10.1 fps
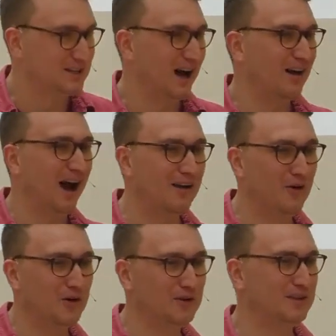I've
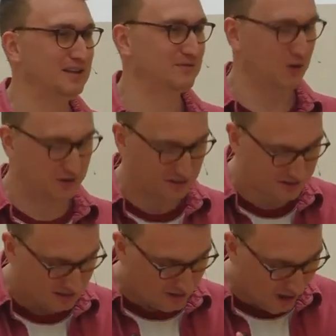heard these verses
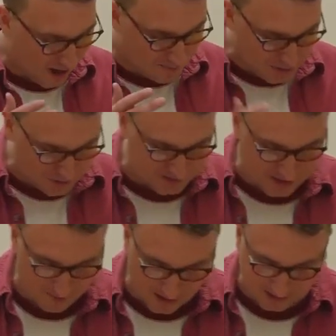abused in
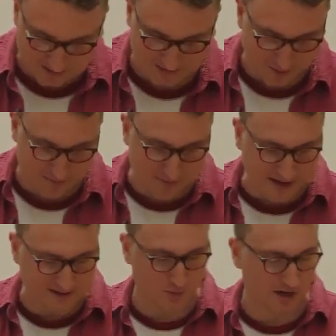the past as though it
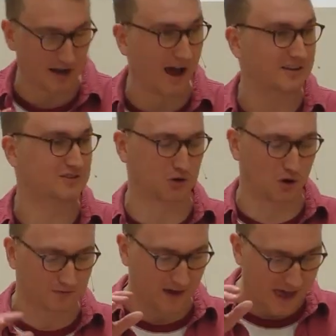means that we can ask
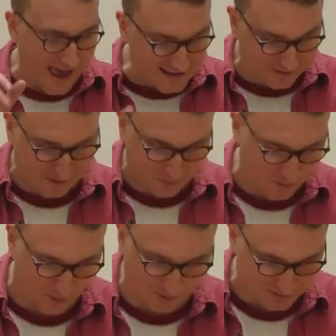God for anything we
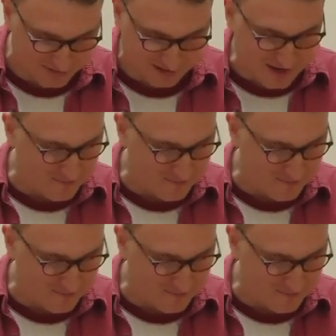want,